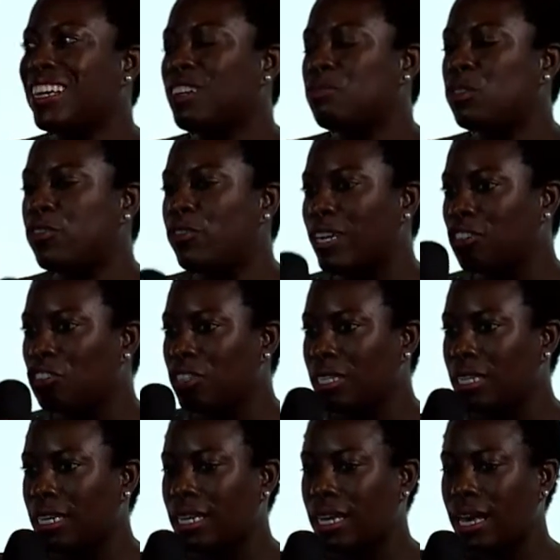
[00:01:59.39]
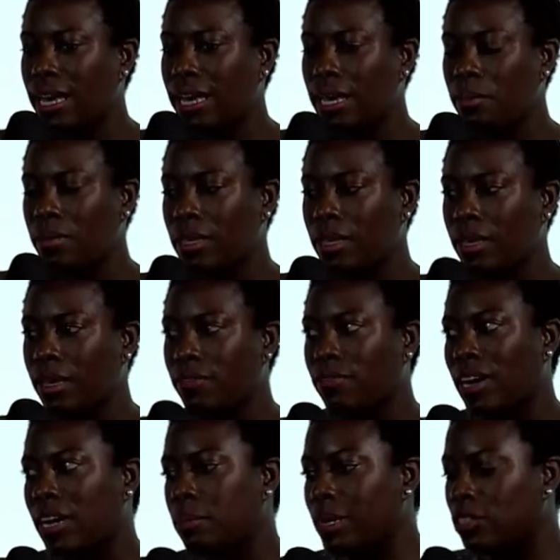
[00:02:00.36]
Professionally, I am the
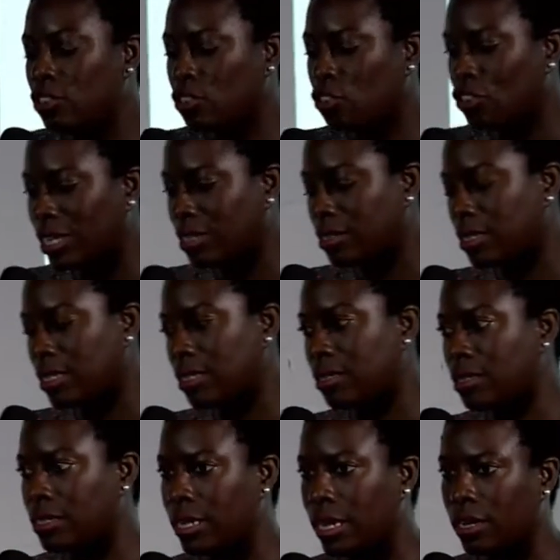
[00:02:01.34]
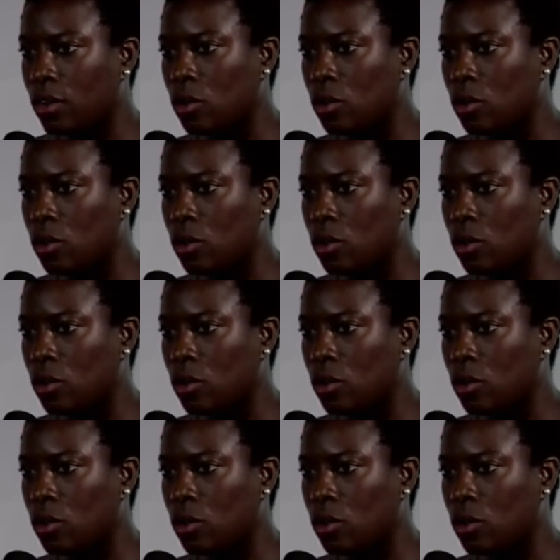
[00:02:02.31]
environmental justice state